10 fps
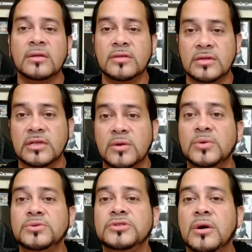the little
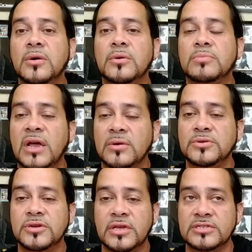Hujoo, black
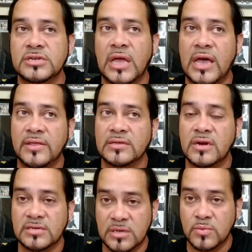Hujoo that she got, the
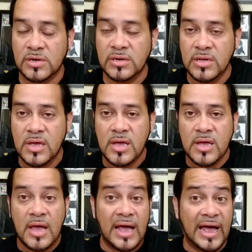dark skin one.
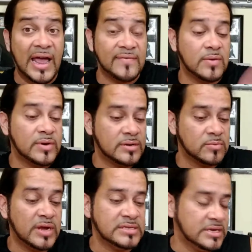I have the one in
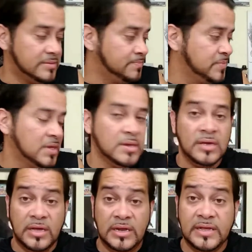white skin,
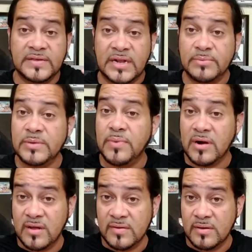and he's gonna be
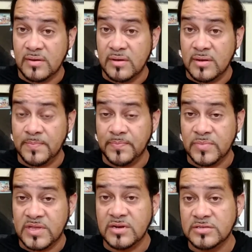part of
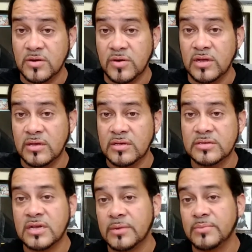um, their story.
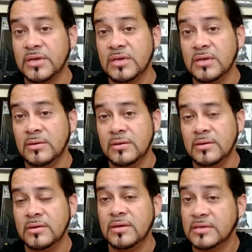He's gonna be
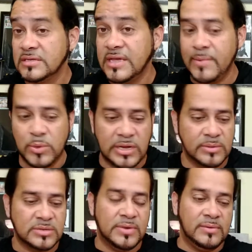seven when he
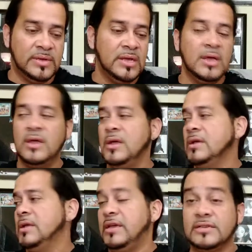was a baby.
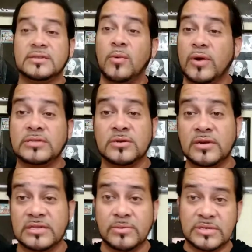He's somewhere too
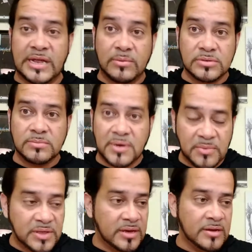because I wasn't able to bond
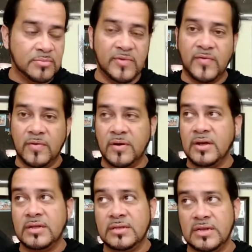with him before,
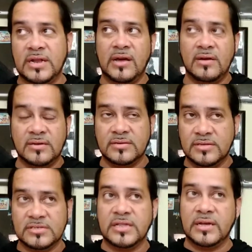and then uh,
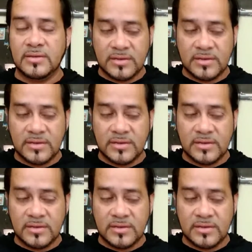just like